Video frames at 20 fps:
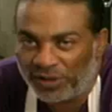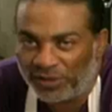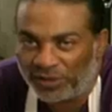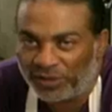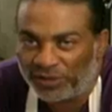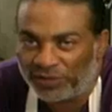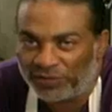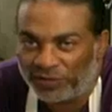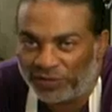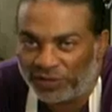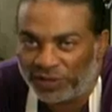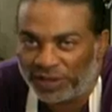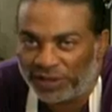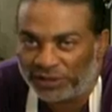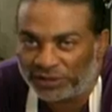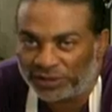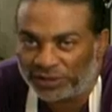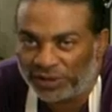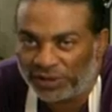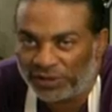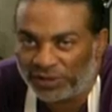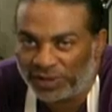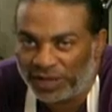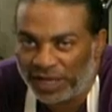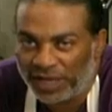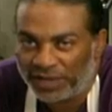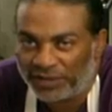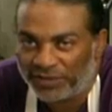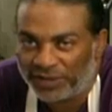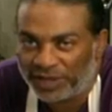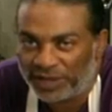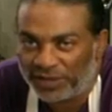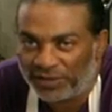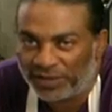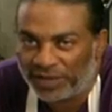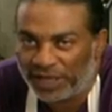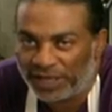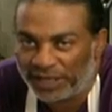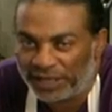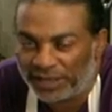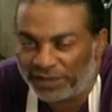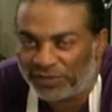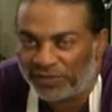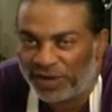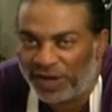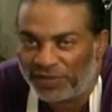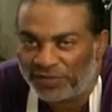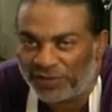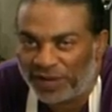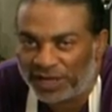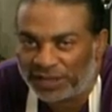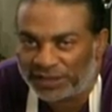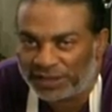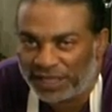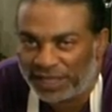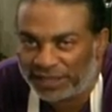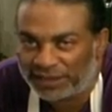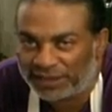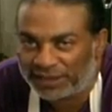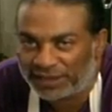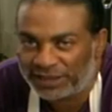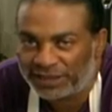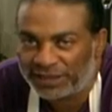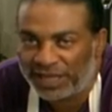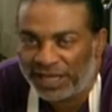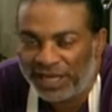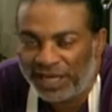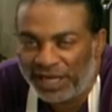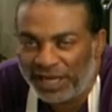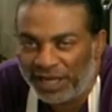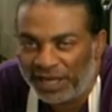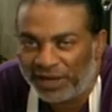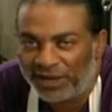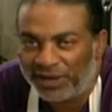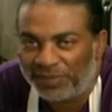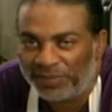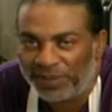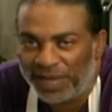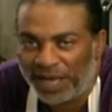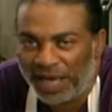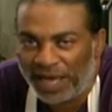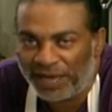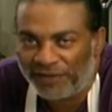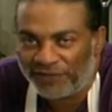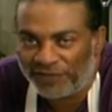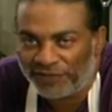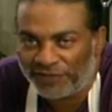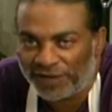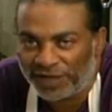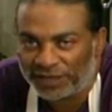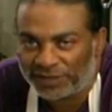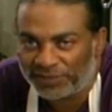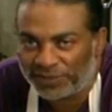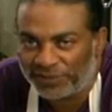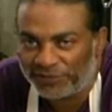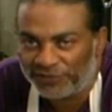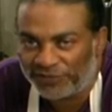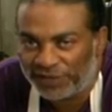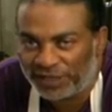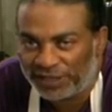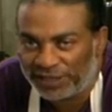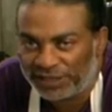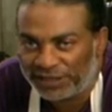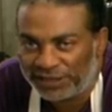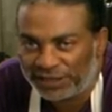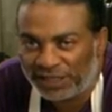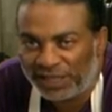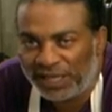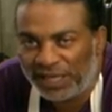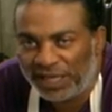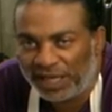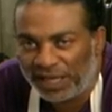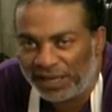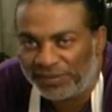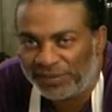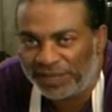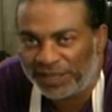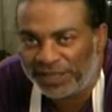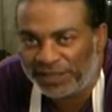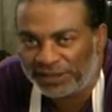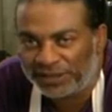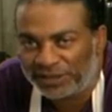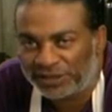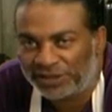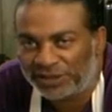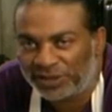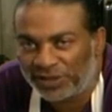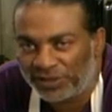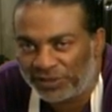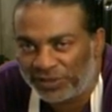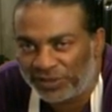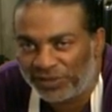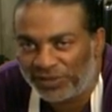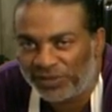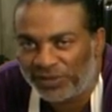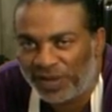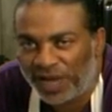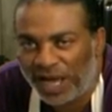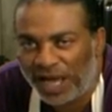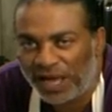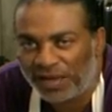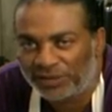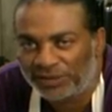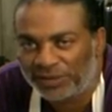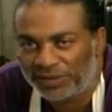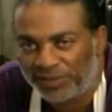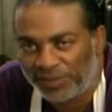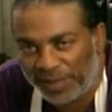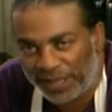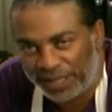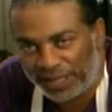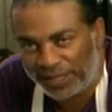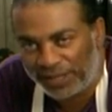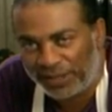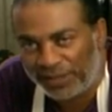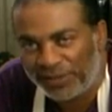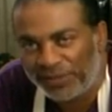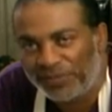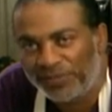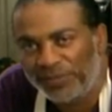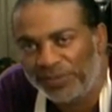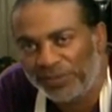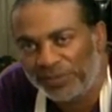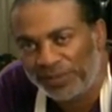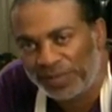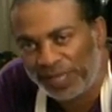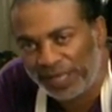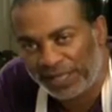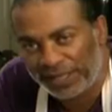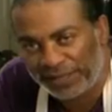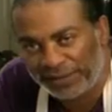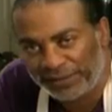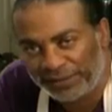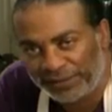Hi, my name is Carl James, owner of Creole Soul Catering located in Round Rock, Texas. And on behalf of Expert Village, I'm here to show you